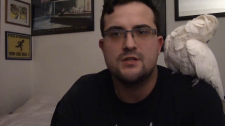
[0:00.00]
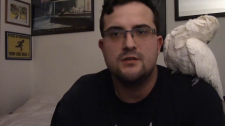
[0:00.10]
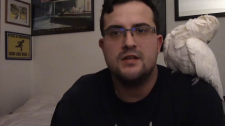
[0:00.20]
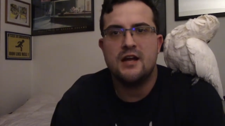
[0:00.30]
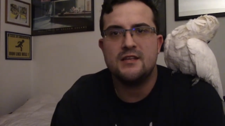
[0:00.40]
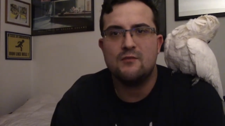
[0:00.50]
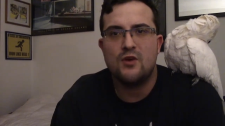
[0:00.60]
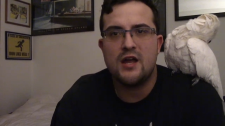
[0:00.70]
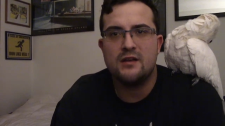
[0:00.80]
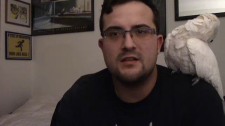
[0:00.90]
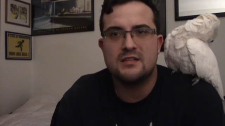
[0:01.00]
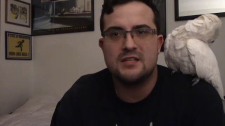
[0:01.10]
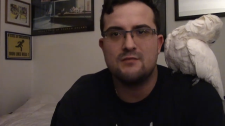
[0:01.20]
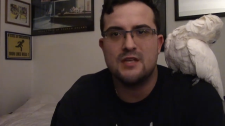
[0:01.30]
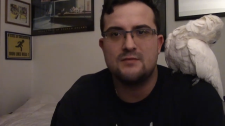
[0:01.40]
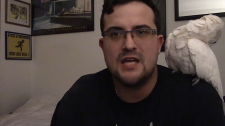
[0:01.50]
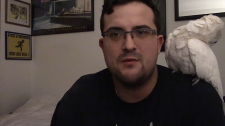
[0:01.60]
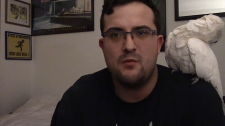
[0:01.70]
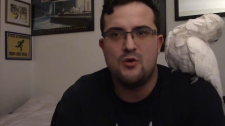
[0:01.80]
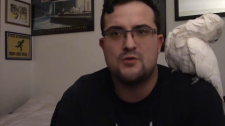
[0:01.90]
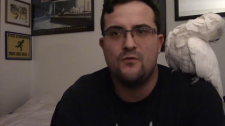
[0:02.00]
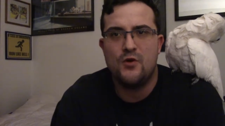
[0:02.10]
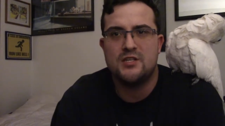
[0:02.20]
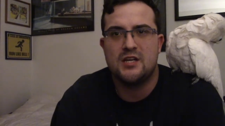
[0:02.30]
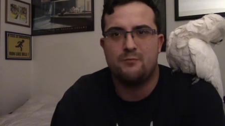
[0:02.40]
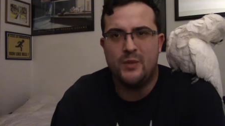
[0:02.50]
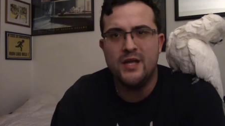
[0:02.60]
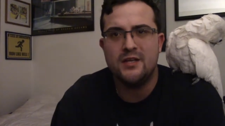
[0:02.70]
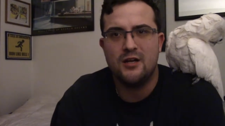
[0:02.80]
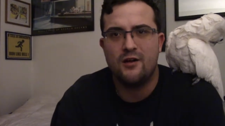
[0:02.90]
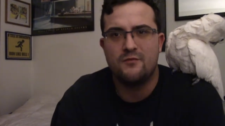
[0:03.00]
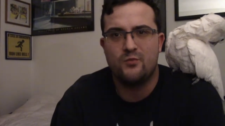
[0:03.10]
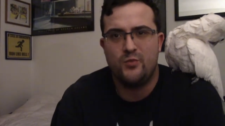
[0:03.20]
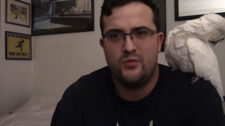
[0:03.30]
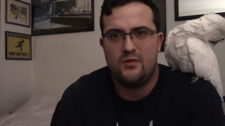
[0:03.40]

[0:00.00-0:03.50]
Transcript: You goddamn right. And at the same damn time, I'm also voicing an opinion on